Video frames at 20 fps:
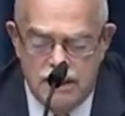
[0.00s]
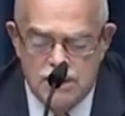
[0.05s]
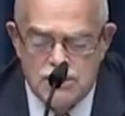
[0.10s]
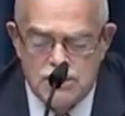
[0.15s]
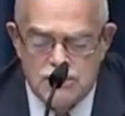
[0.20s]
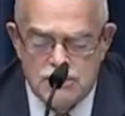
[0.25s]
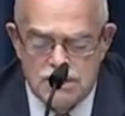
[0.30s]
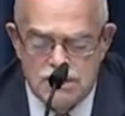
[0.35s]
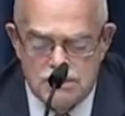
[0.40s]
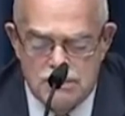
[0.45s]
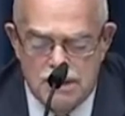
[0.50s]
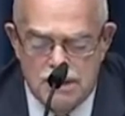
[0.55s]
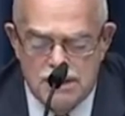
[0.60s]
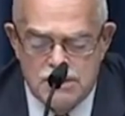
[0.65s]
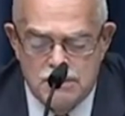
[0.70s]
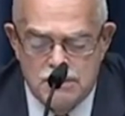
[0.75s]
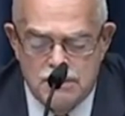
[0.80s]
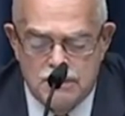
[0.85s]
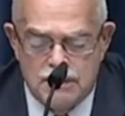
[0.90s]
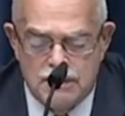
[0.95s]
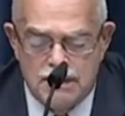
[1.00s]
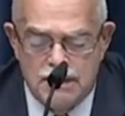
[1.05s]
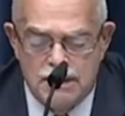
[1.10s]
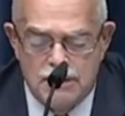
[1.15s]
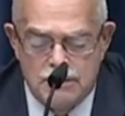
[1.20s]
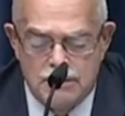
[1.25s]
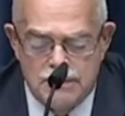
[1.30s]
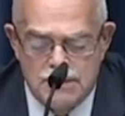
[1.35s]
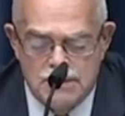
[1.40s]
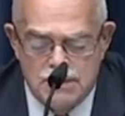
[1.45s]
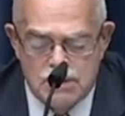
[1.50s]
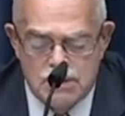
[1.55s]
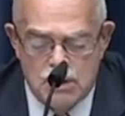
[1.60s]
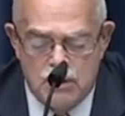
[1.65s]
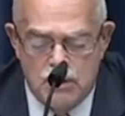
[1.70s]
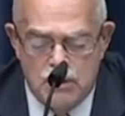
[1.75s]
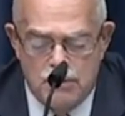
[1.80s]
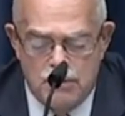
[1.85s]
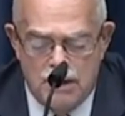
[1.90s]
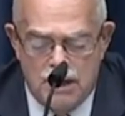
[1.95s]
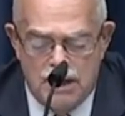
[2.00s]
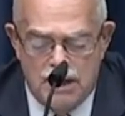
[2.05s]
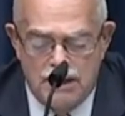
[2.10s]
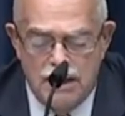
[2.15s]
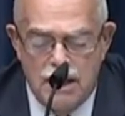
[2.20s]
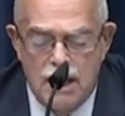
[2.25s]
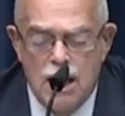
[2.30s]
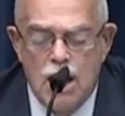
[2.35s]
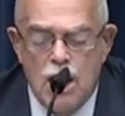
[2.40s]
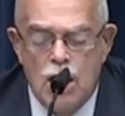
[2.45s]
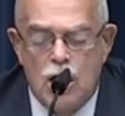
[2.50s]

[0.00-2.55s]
is a responsibility to bestow upon